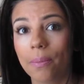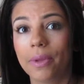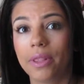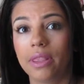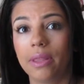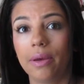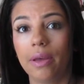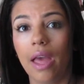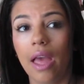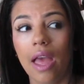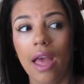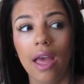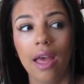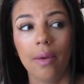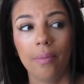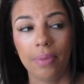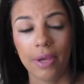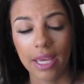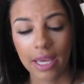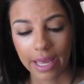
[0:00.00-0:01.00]
But the
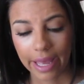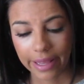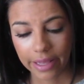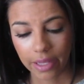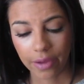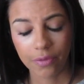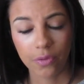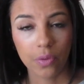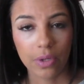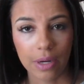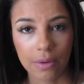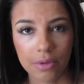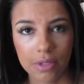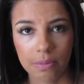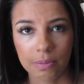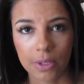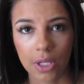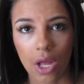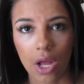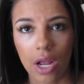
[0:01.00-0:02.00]
pink I loved when I was
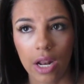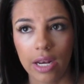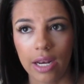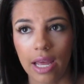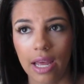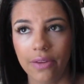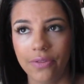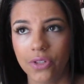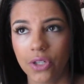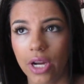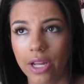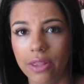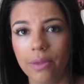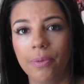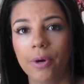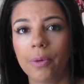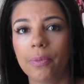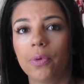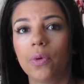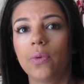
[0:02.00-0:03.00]
blonde. I've tried the
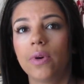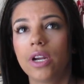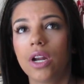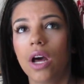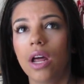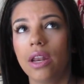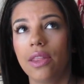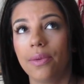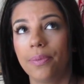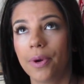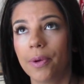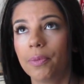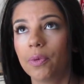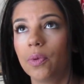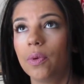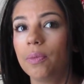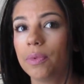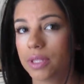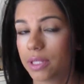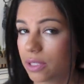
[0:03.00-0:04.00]
purple one on, and the purple
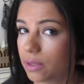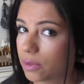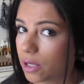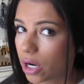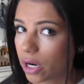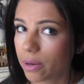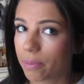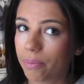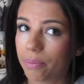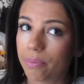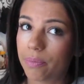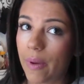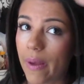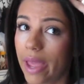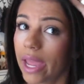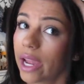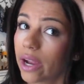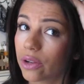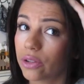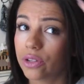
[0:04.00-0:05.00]
one with the dark
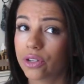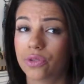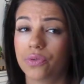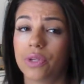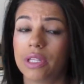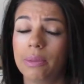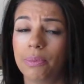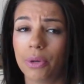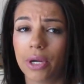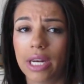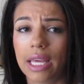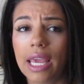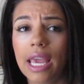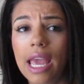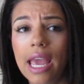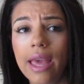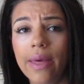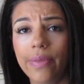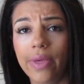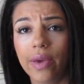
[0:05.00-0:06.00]
hair looks really pretty.
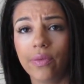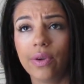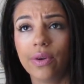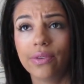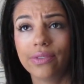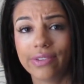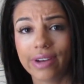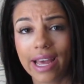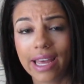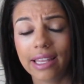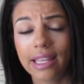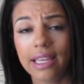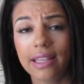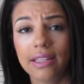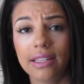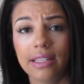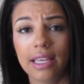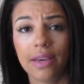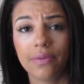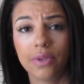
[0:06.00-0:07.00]
They have a violet, and
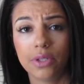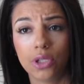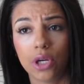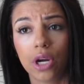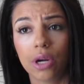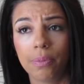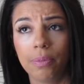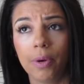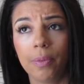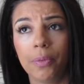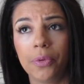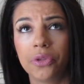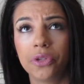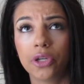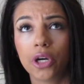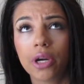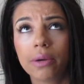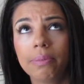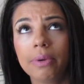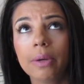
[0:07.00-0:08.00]
then they have the dark purple. The
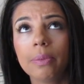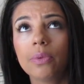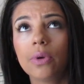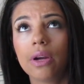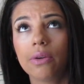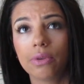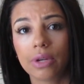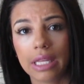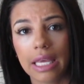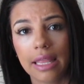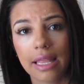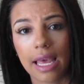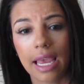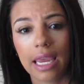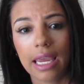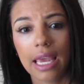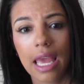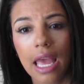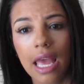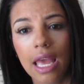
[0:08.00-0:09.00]
dark purple I really
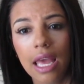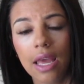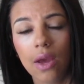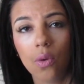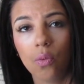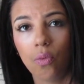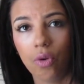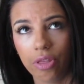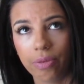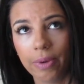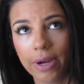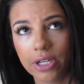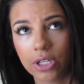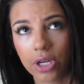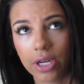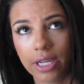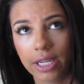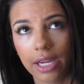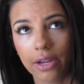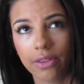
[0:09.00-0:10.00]
like with my
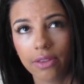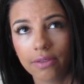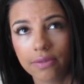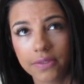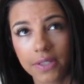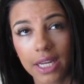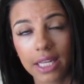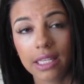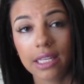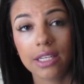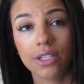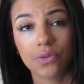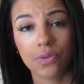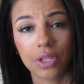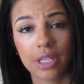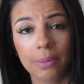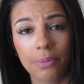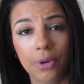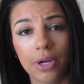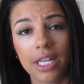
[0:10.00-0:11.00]
dark hair. The violet is
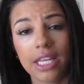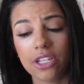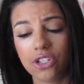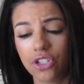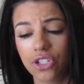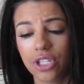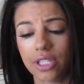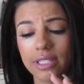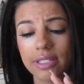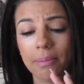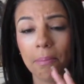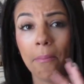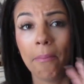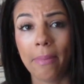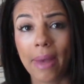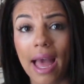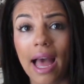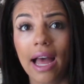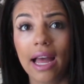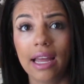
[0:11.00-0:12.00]
really pretty. It's just
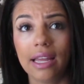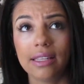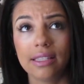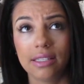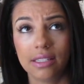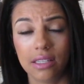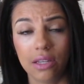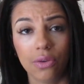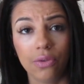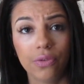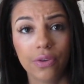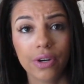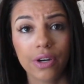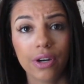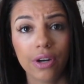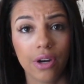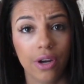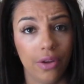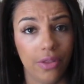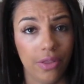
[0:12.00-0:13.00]
matte
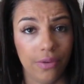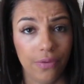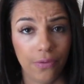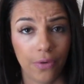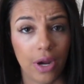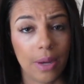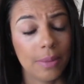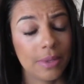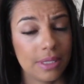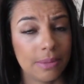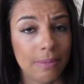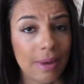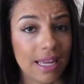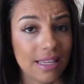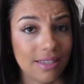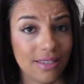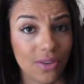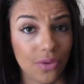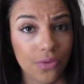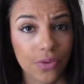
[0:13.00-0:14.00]
silver. The frame is
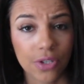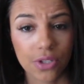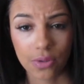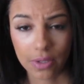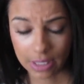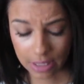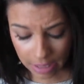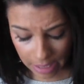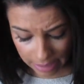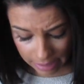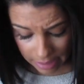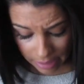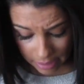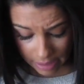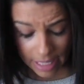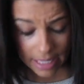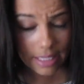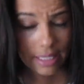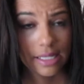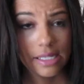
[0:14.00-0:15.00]
matte silver, so it's like the
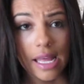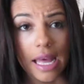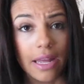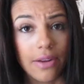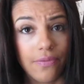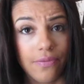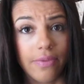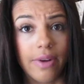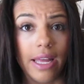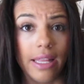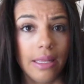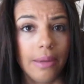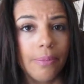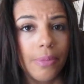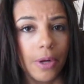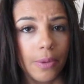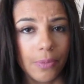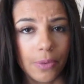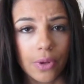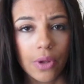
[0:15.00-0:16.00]
lens is that violet
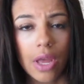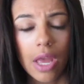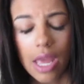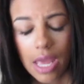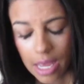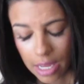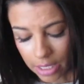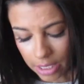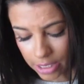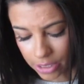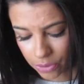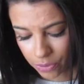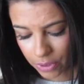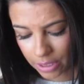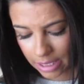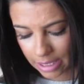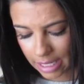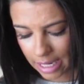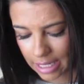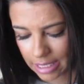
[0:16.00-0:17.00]
purple. It's
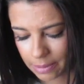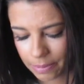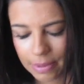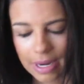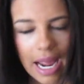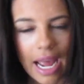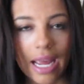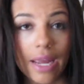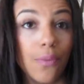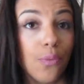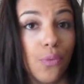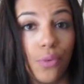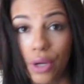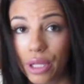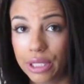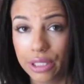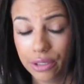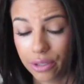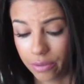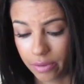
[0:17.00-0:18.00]
really nice, but I
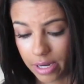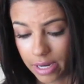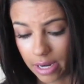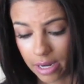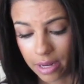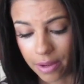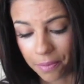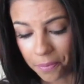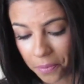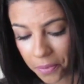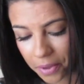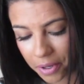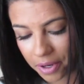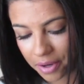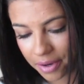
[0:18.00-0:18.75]
really don't need any more.